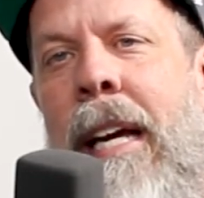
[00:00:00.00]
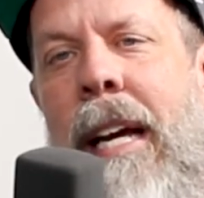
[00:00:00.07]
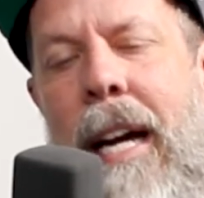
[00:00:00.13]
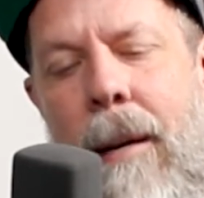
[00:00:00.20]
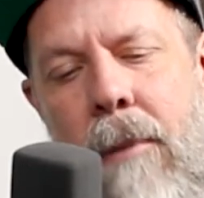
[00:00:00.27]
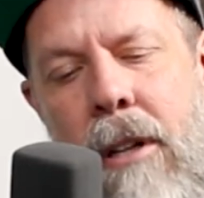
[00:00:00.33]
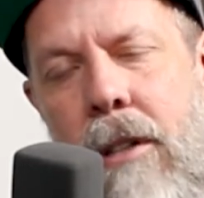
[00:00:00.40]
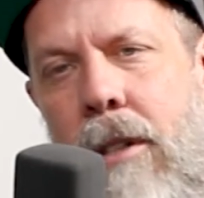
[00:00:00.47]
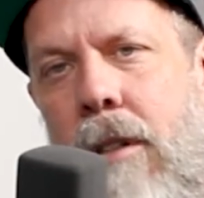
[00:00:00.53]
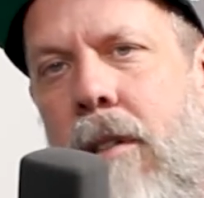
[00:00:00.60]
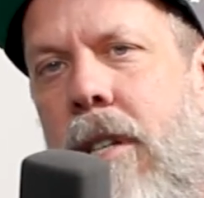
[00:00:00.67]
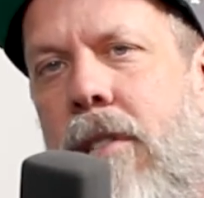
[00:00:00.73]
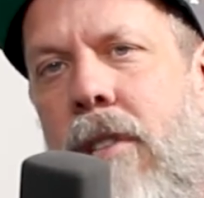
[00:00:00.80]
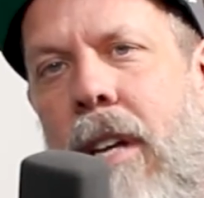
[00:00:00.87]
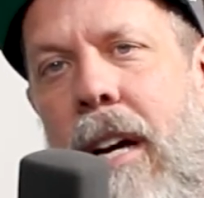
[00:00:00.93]
I'm going to do
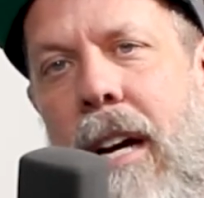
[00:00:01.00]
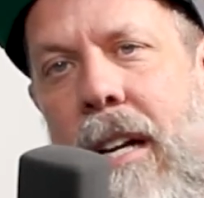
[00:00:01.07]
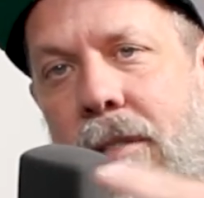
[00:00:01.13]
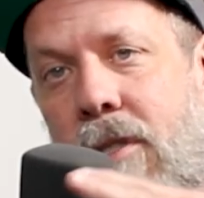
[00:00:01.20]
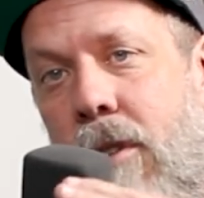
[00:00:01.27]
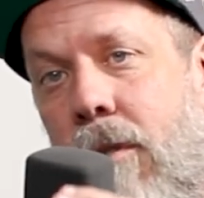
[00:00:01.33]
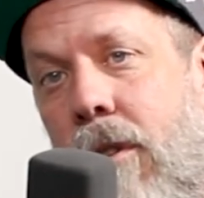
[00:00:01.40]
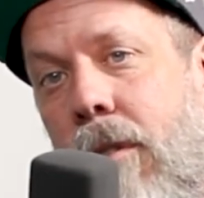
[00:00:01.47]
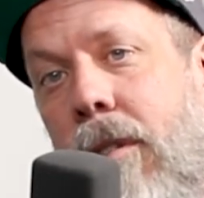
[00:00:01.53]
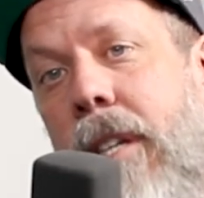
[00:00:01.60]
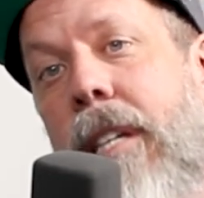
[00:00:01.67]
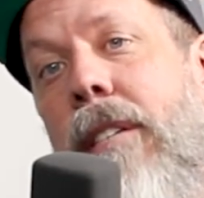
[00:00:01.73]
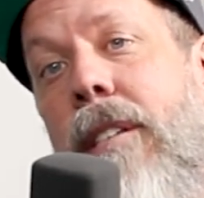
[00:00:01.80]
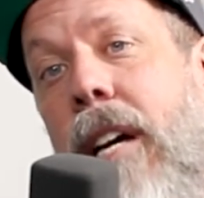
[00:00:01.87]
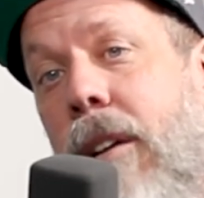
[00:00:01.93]
this, God. If you do
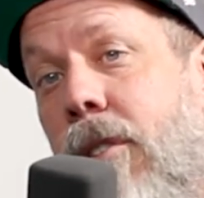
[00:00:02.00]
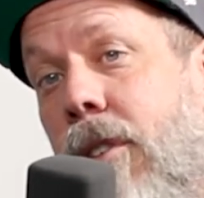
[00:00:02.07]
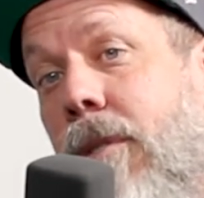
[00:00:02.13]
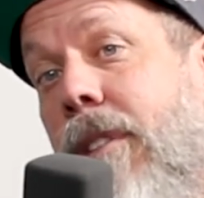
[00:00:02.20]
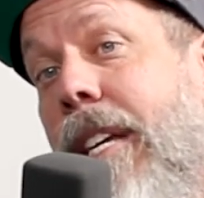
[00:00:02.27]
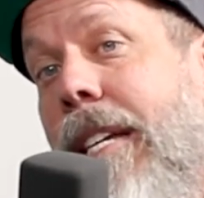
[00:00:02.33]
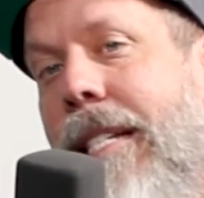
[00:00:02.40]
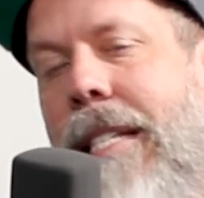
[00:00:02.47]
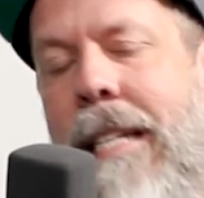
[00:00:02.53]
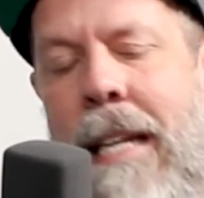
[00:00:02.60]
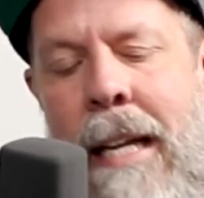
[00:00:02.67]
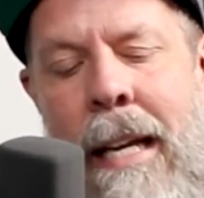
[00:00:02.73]
this, I'll do this.